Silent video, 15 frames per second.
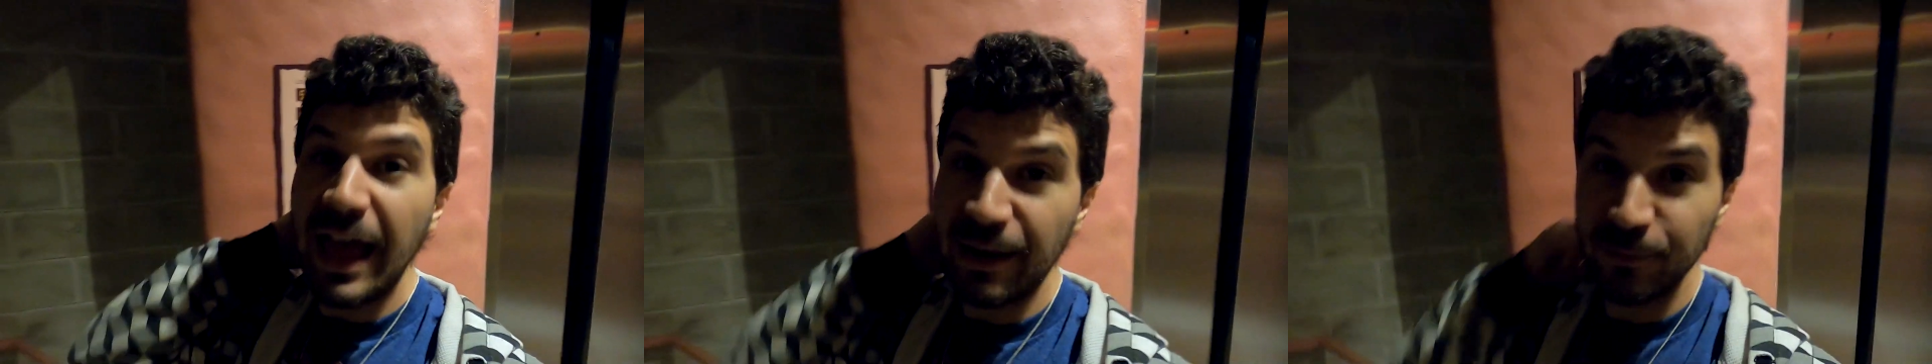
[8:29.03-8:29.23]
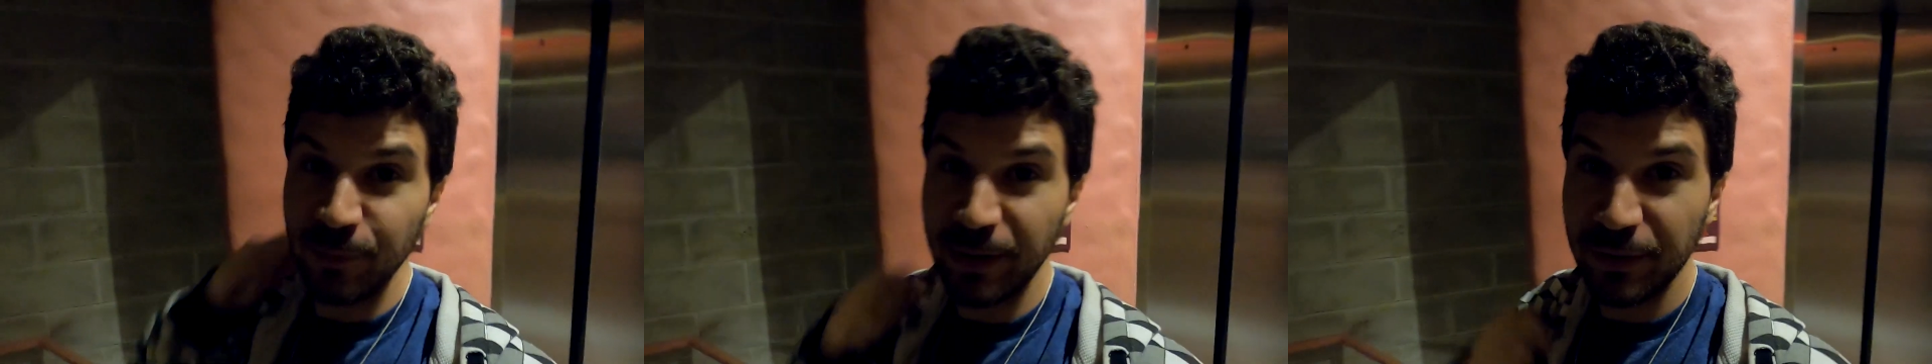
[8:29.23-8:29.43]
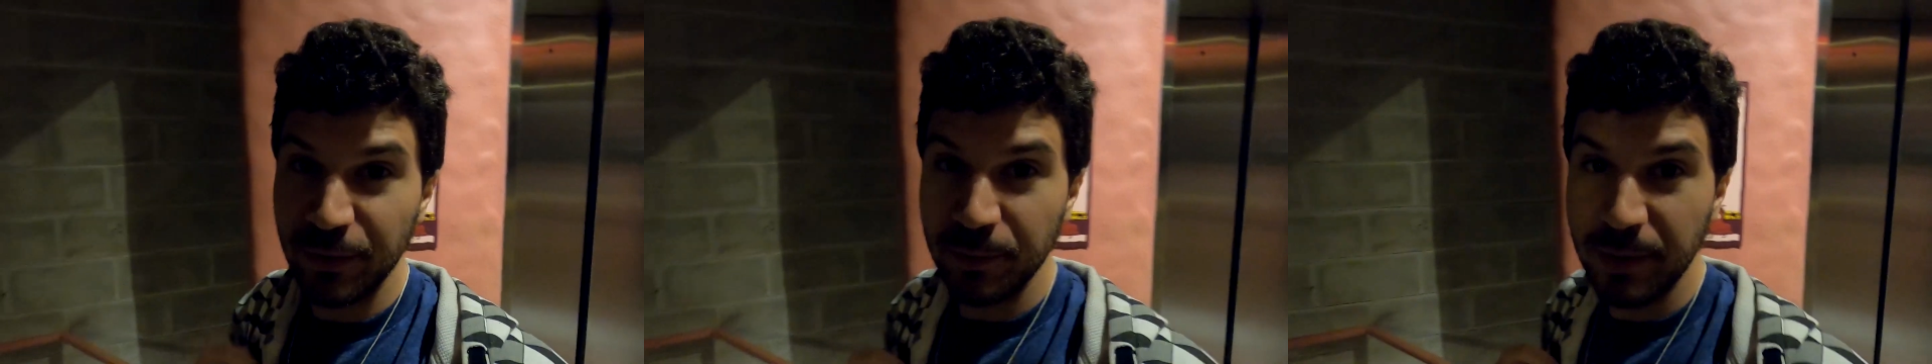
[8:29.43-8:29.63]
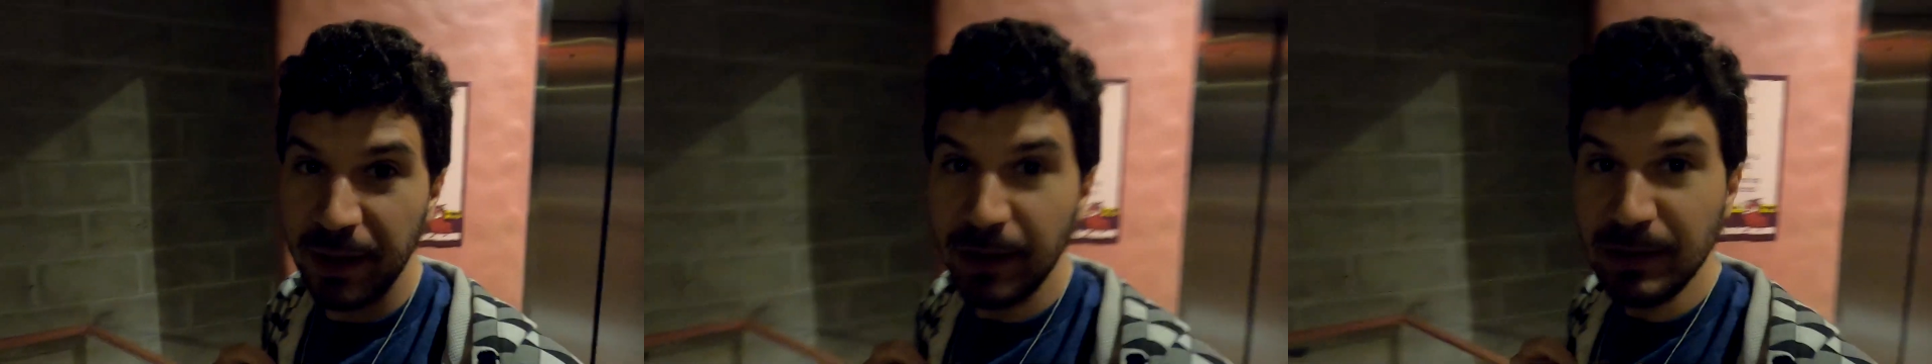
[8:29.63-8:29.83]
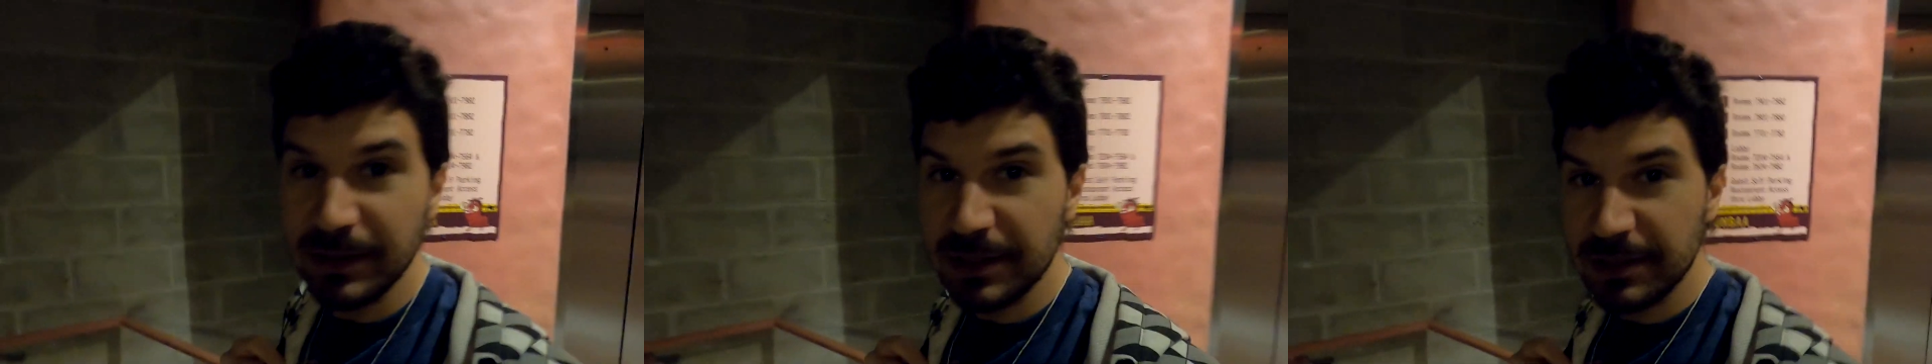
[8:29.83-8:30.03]
and ring the
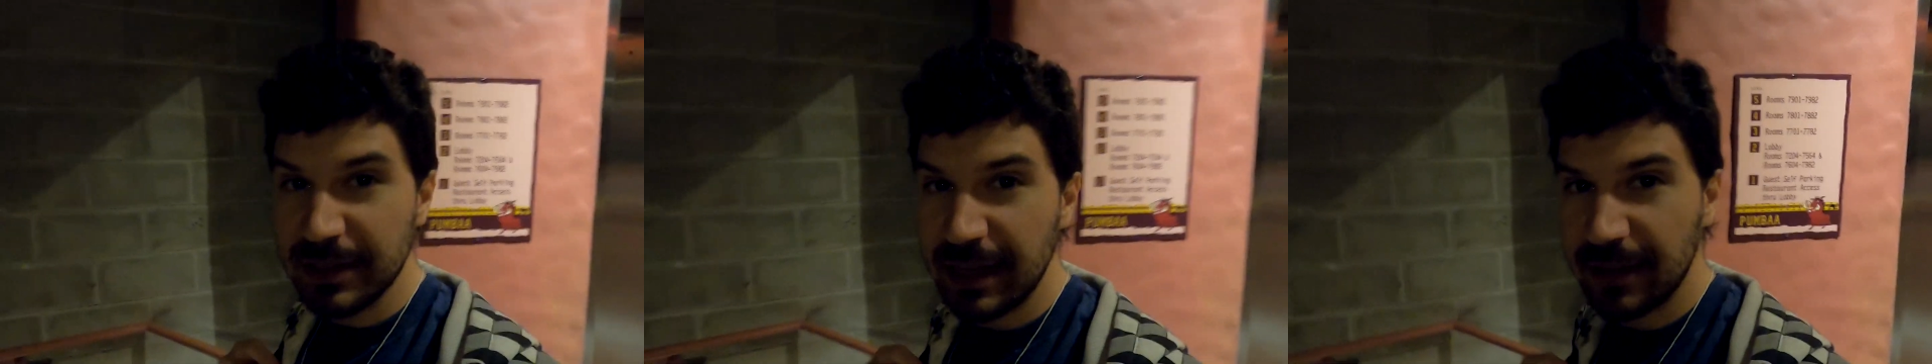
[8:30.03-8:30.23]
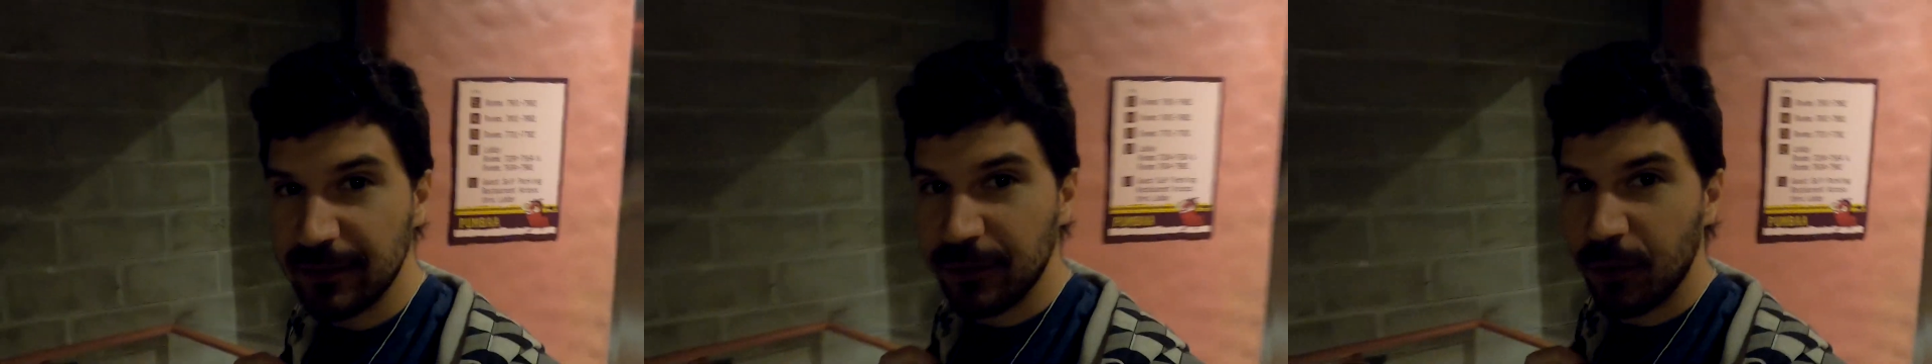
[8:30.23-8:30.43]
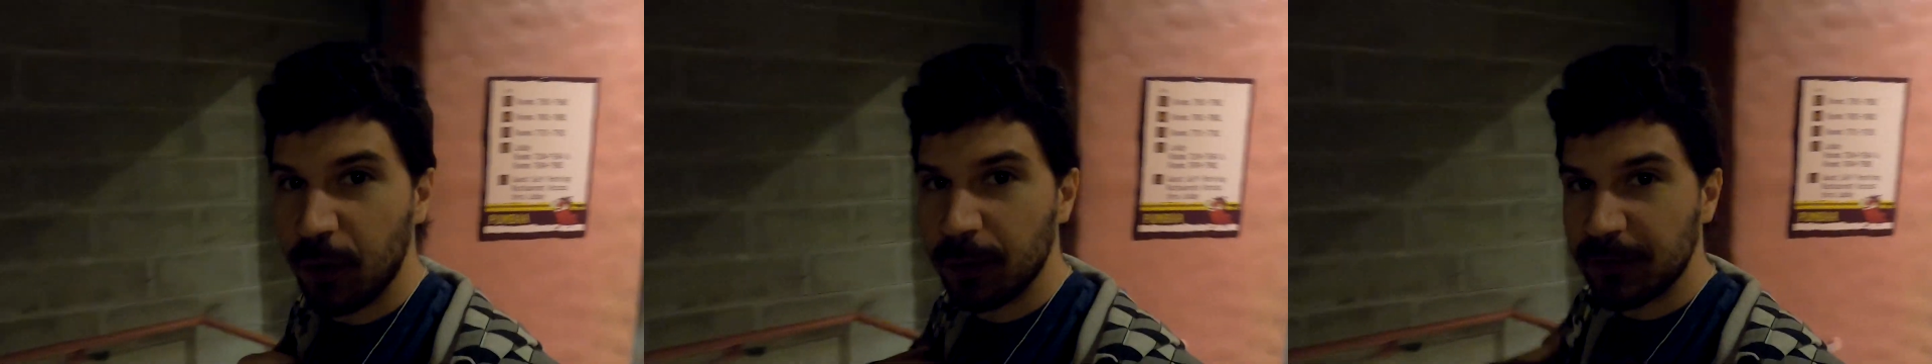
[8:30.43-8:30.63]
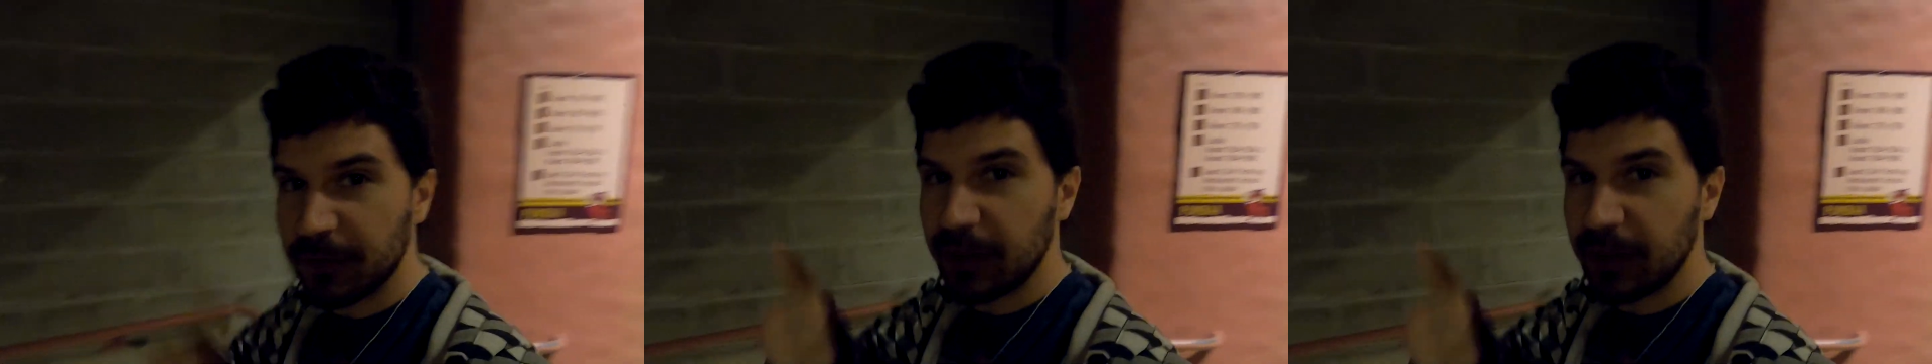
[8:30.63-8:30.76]
bell to stay informed.